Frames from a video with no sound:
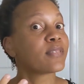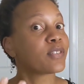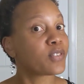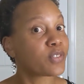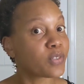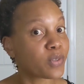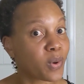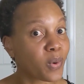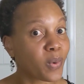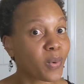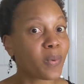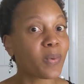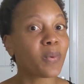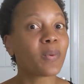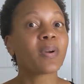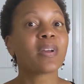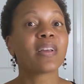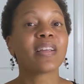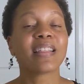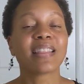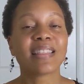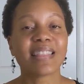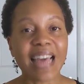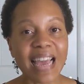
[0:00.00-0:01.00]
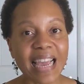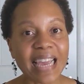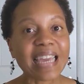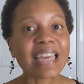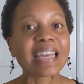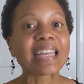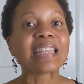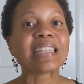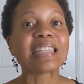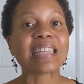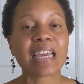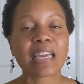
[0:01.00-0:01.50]
So
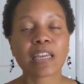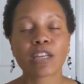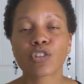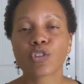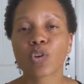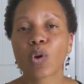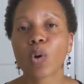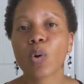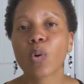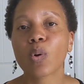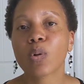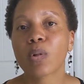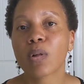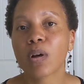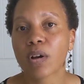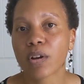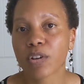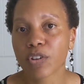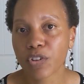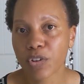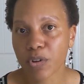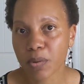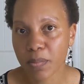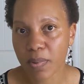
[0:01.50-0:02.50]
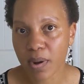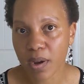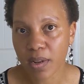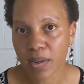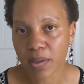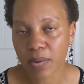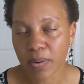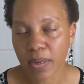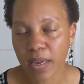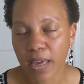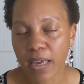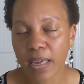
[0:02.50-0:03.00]
that can take a toll on your
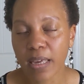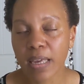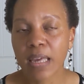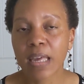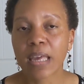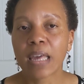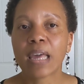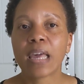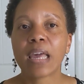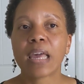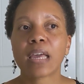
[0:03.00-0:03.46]
body, okay?